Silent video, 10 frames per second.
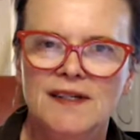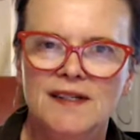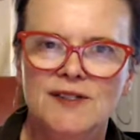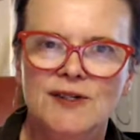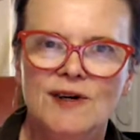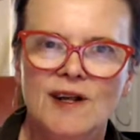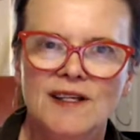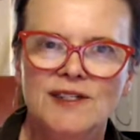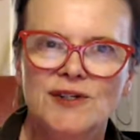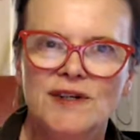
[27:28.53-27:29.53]
to call
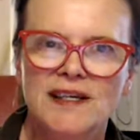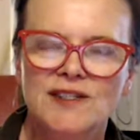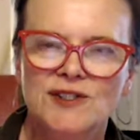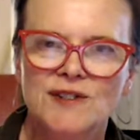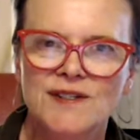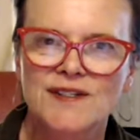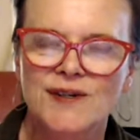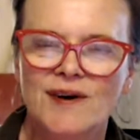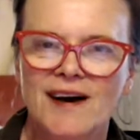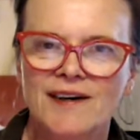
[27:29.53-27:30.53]
in your angels, your
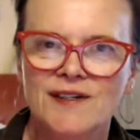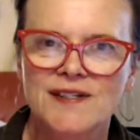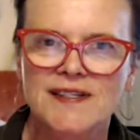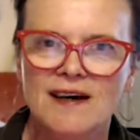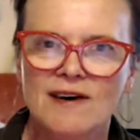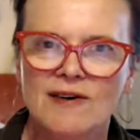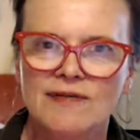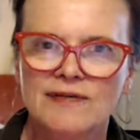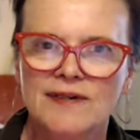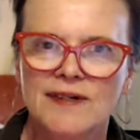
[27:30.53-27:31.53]
higher
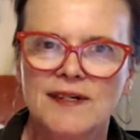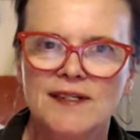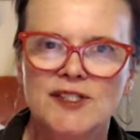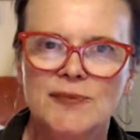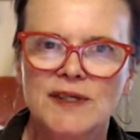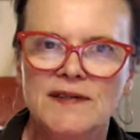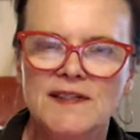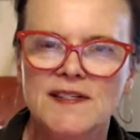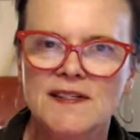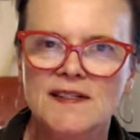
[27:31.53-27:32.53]
self, to be of
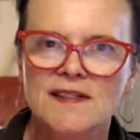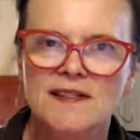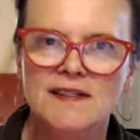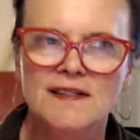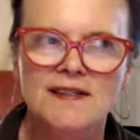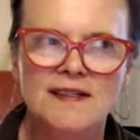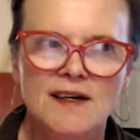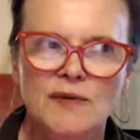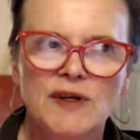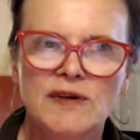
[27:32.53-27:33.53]
assistance.
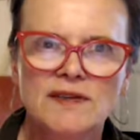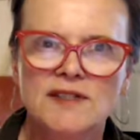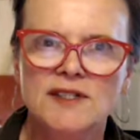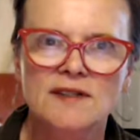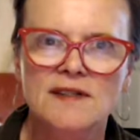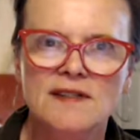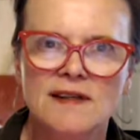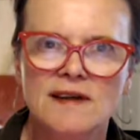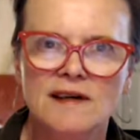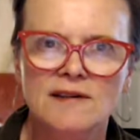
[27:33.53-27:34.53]
We don't have to do this
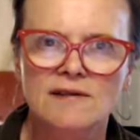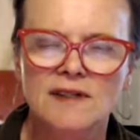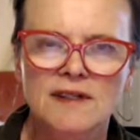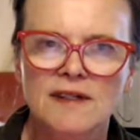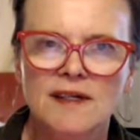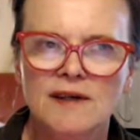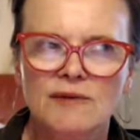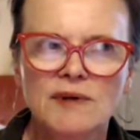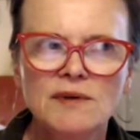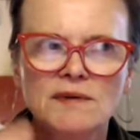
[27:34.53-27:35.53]
alone.
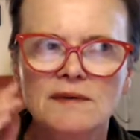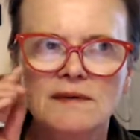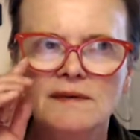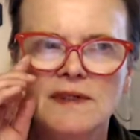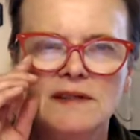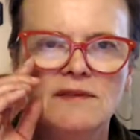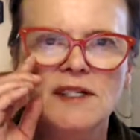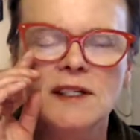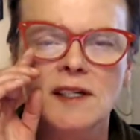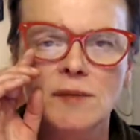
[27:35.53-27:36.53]
We
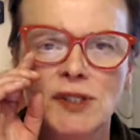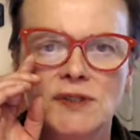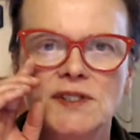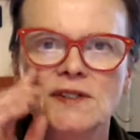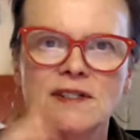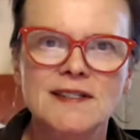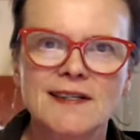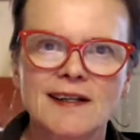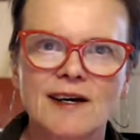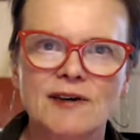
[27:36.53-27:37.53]
didn't come here to do this
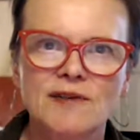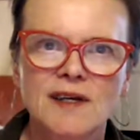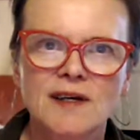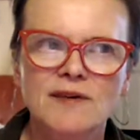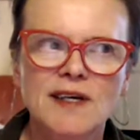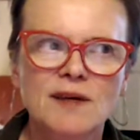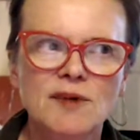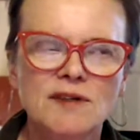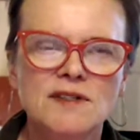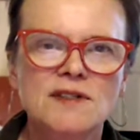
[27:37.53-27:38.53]
alone. We came
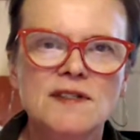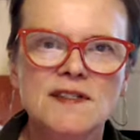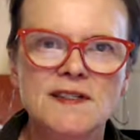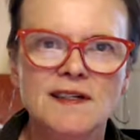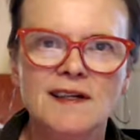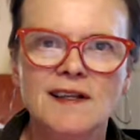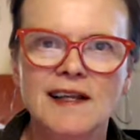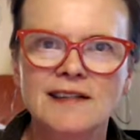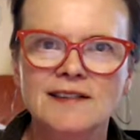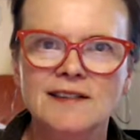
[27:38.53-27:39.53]
here to do this in a
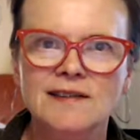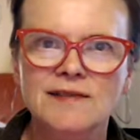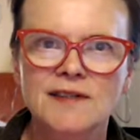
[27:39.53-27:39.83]
collective